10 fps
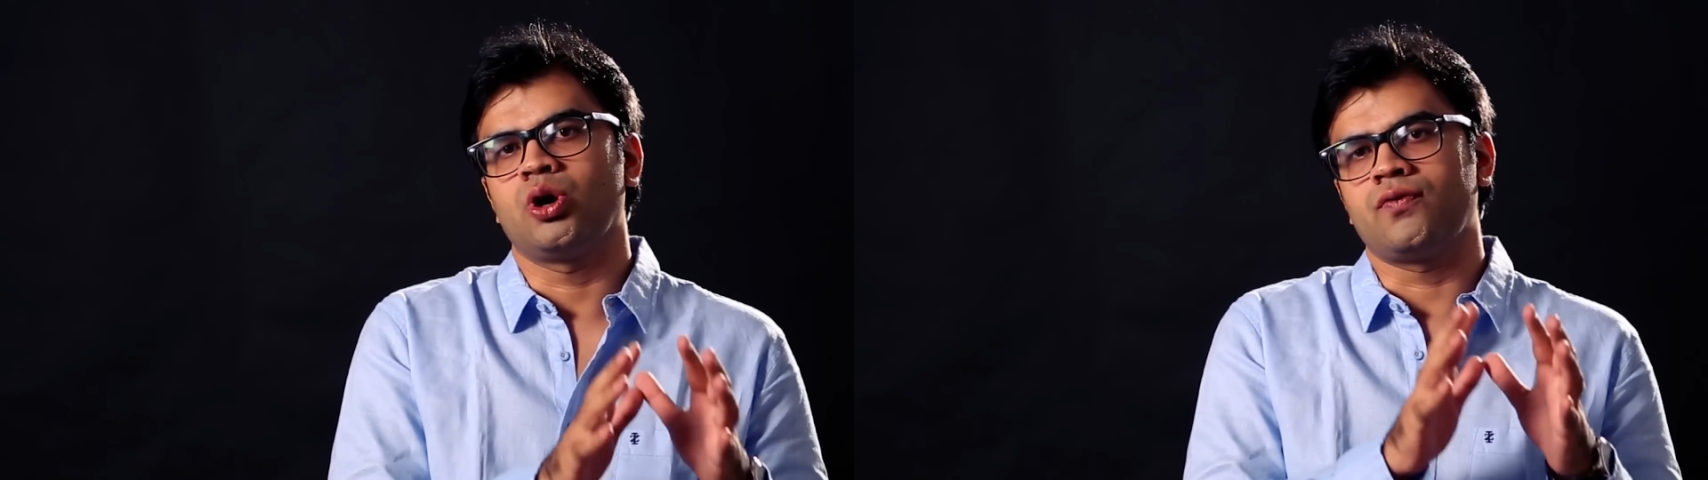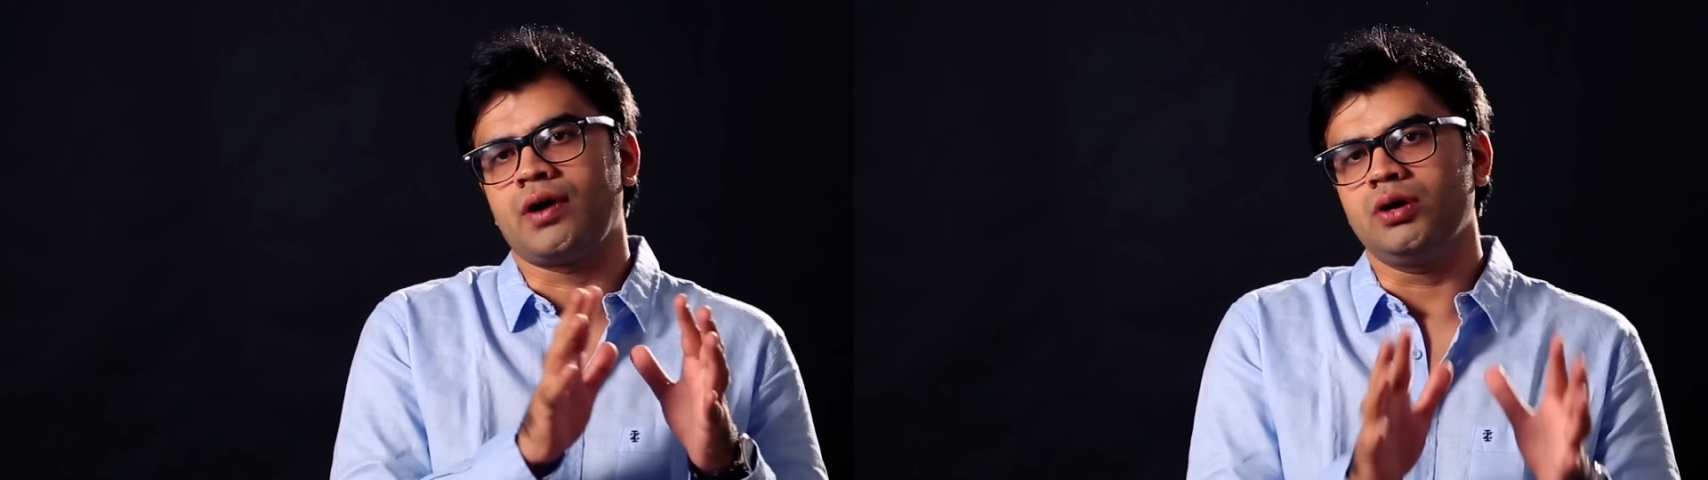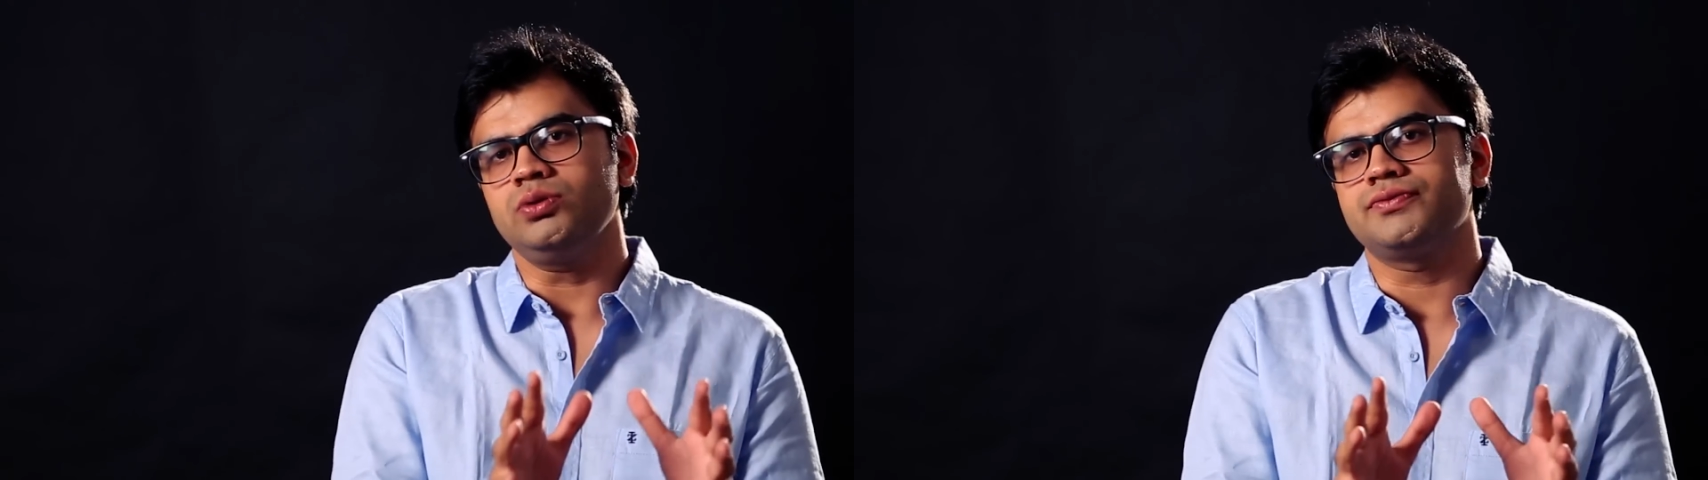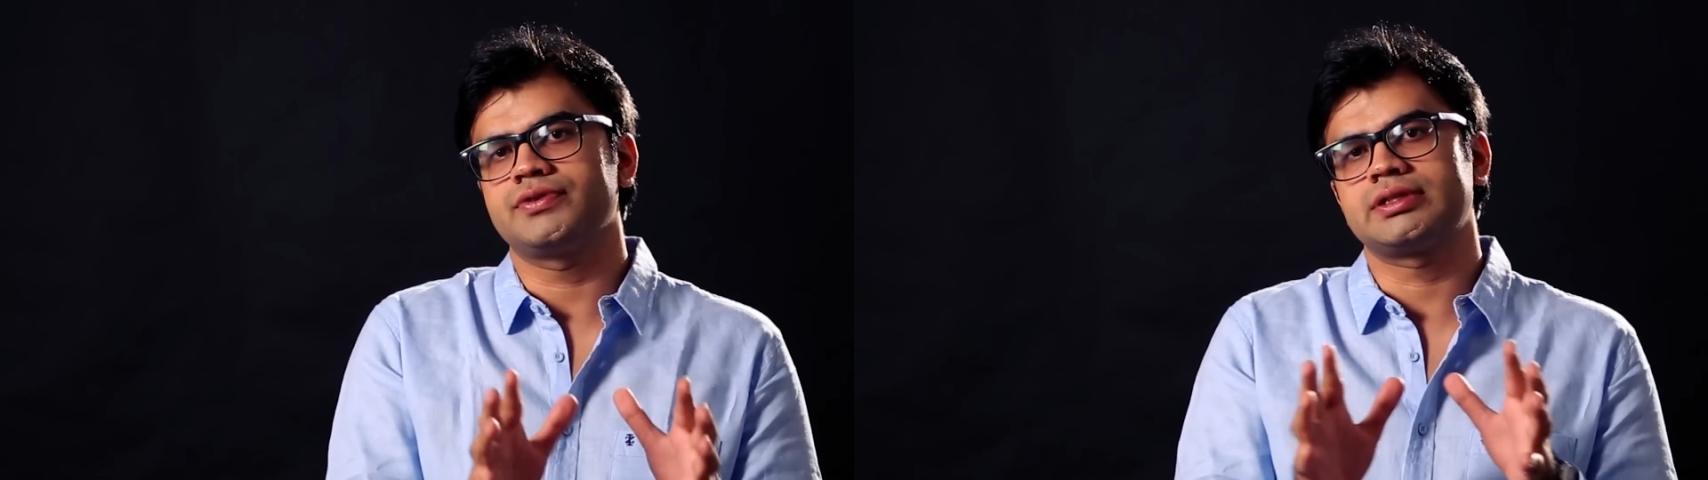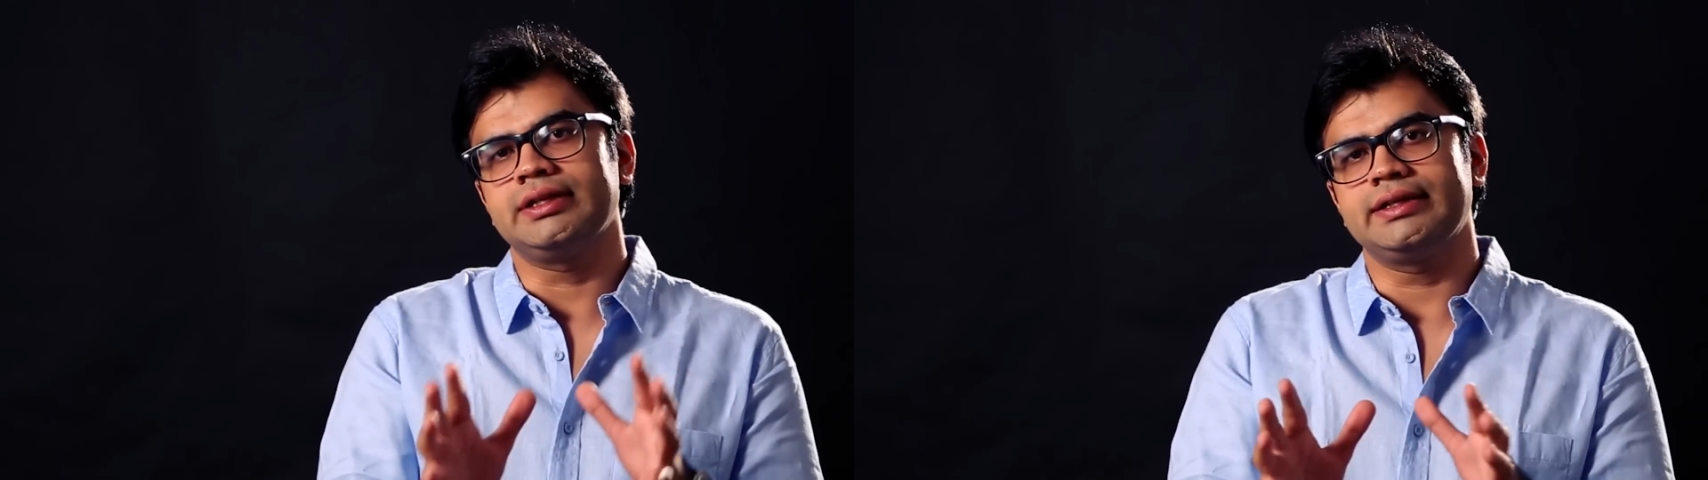of how the
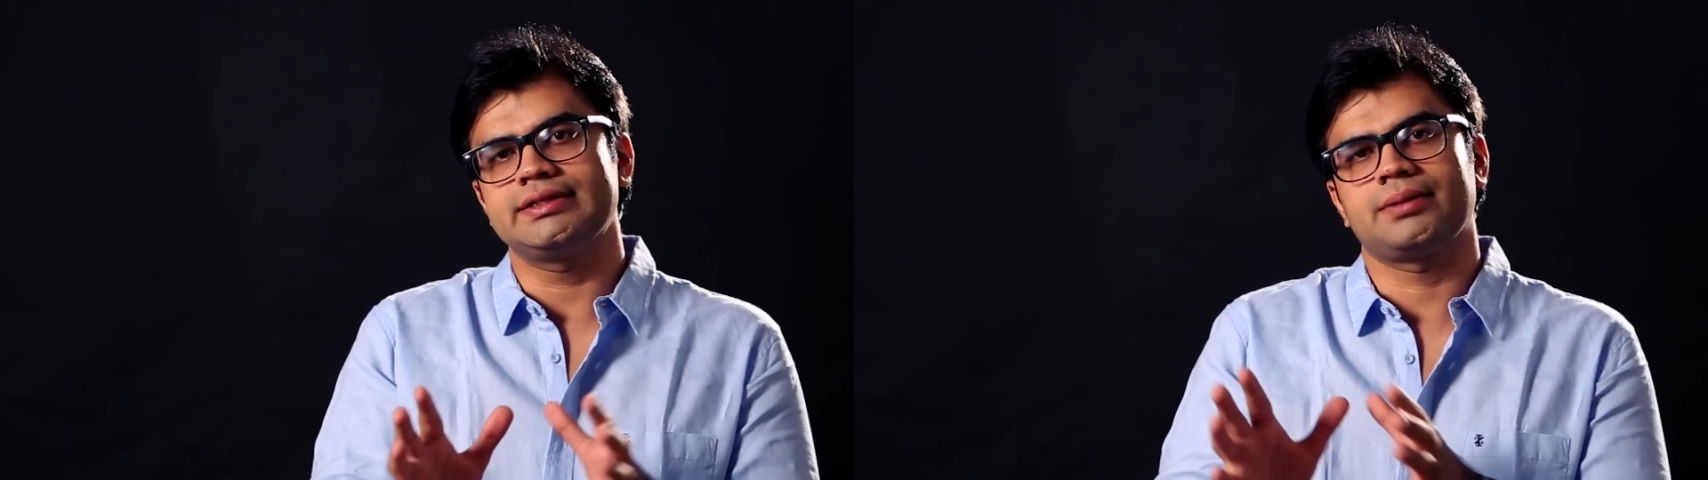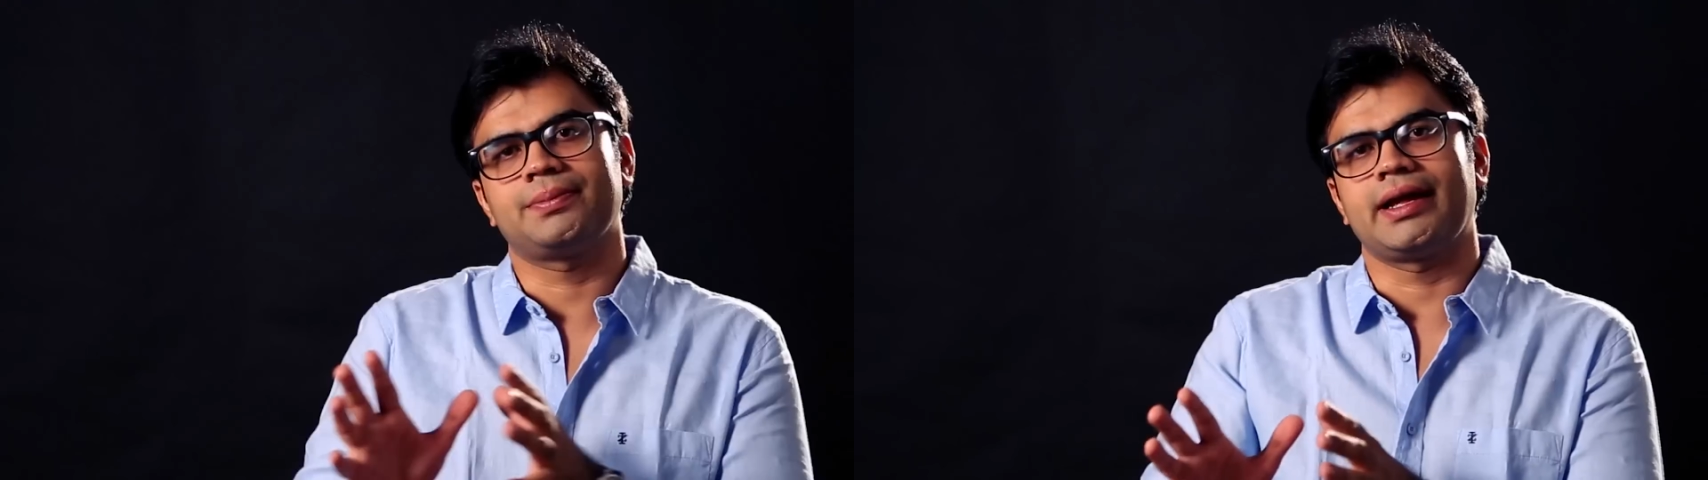facilities are